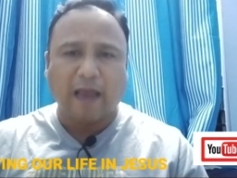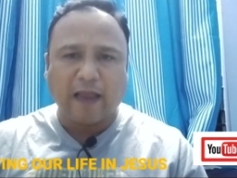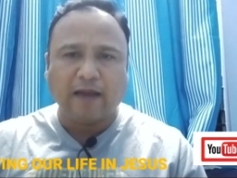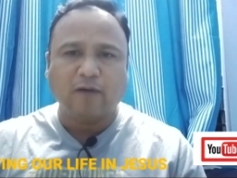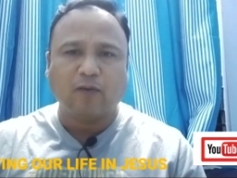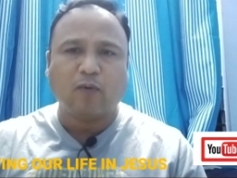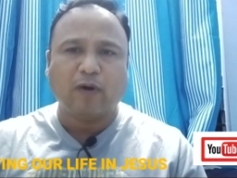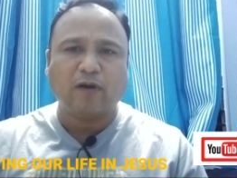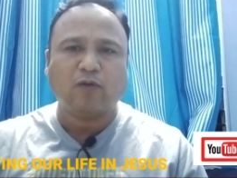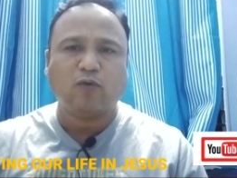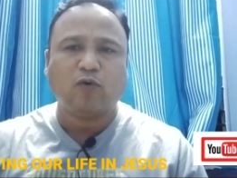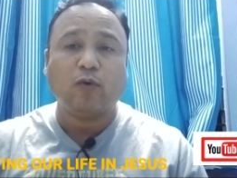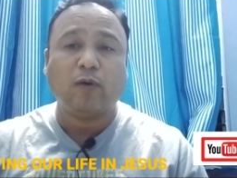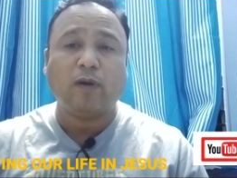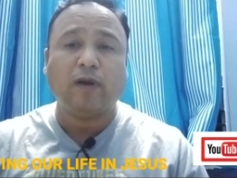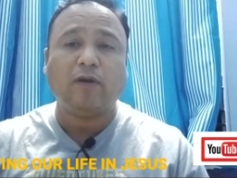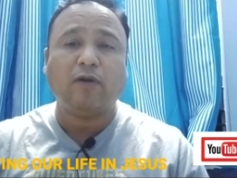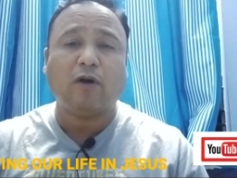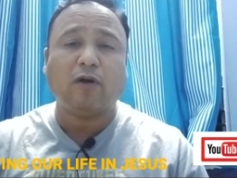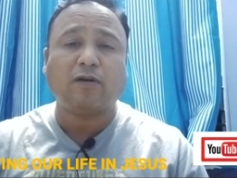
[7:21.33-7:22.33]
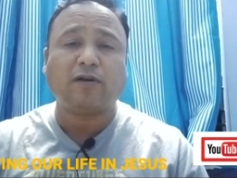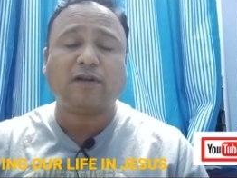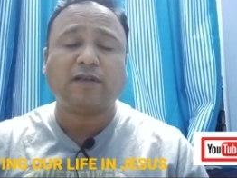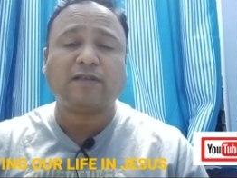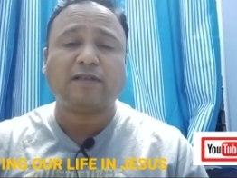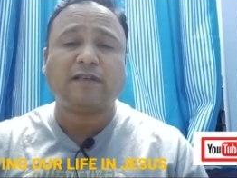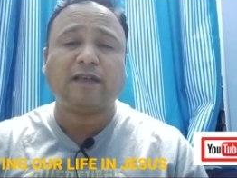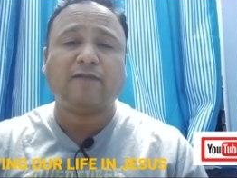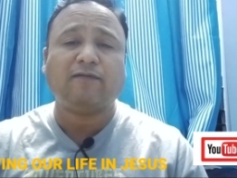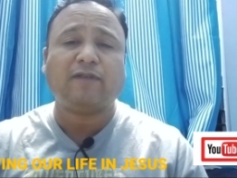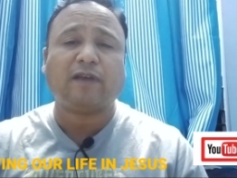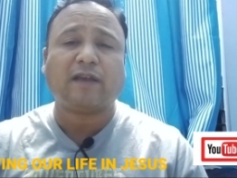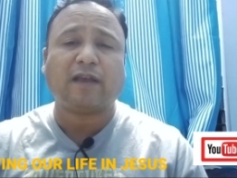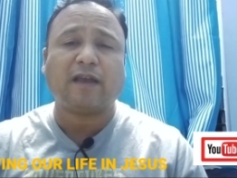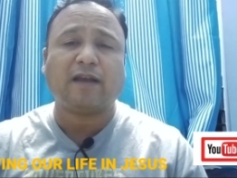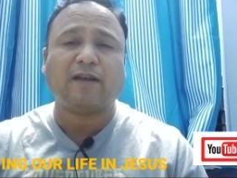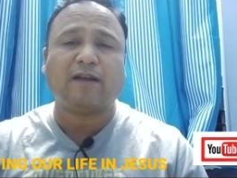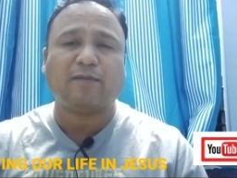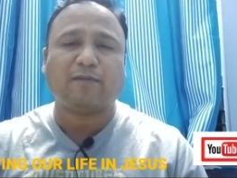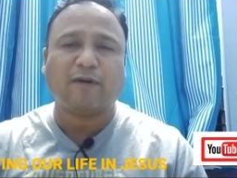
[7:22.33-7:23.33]
Anyone who will not receive the
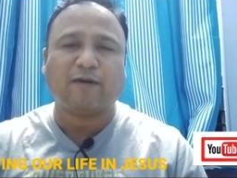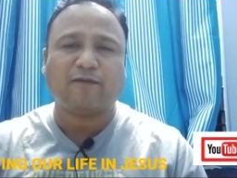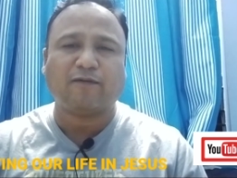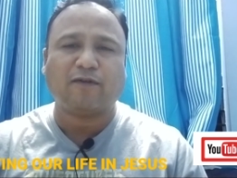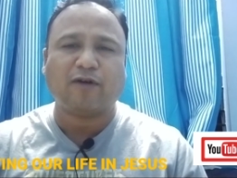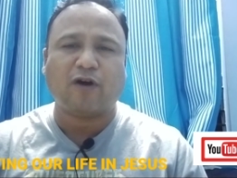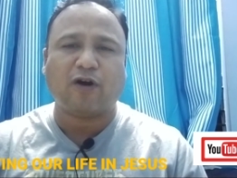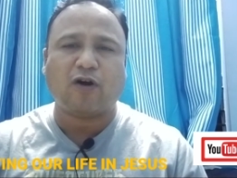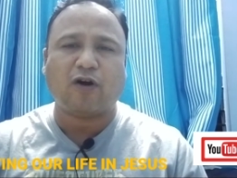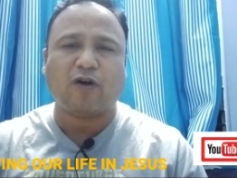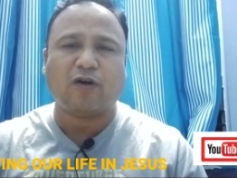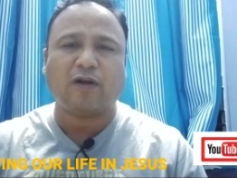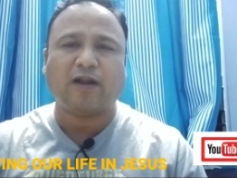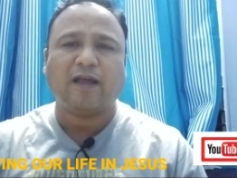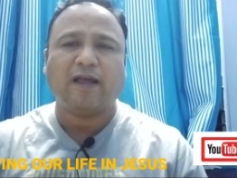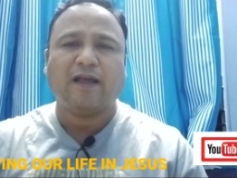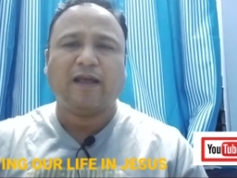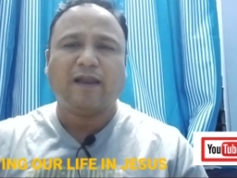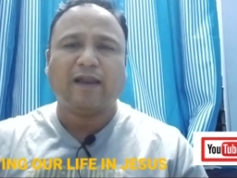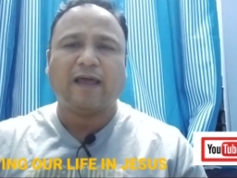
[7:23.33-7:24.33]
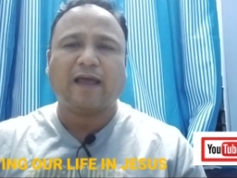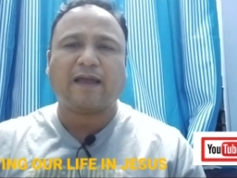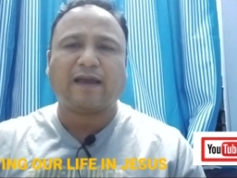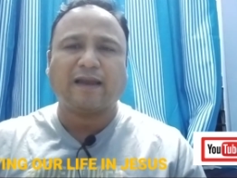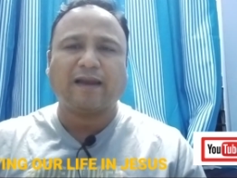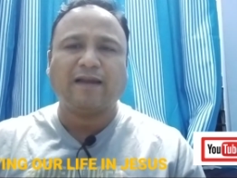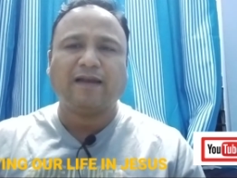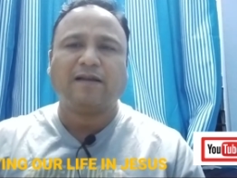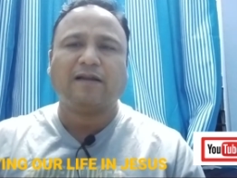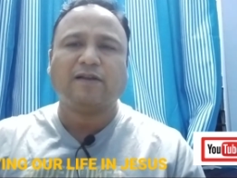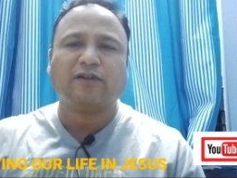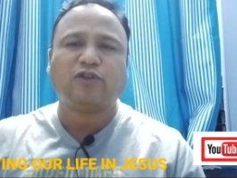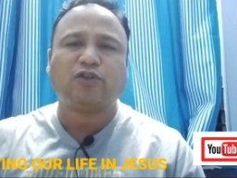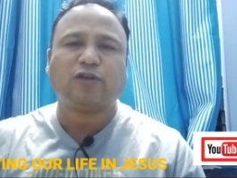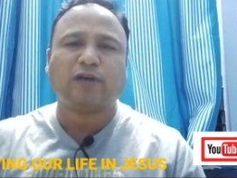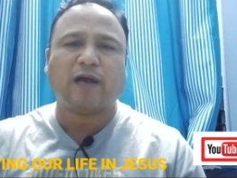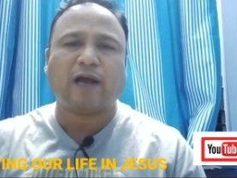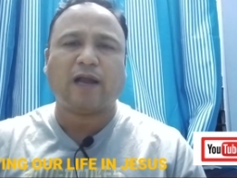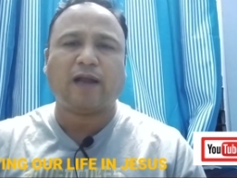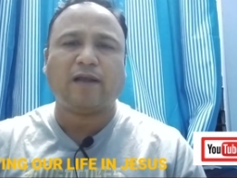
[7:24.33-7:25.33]
kingdom of God like a little
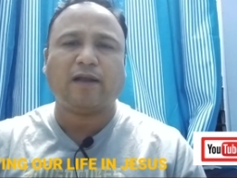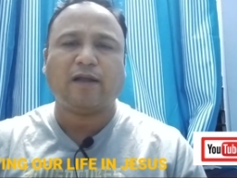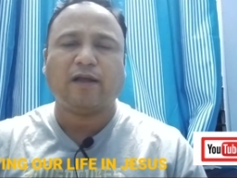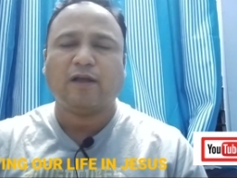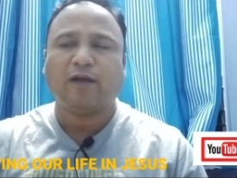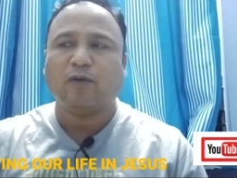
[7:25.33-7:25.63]
child